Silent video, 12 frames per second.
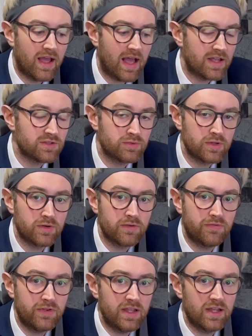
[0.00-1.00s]
as we
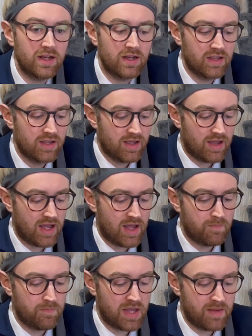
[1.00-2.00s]
reveal
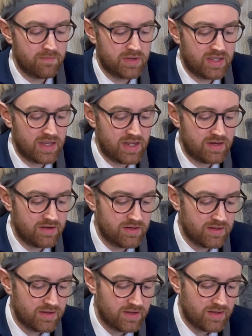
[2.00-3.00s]
our pumpkin,
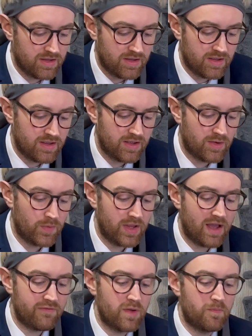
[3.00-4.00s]
we have a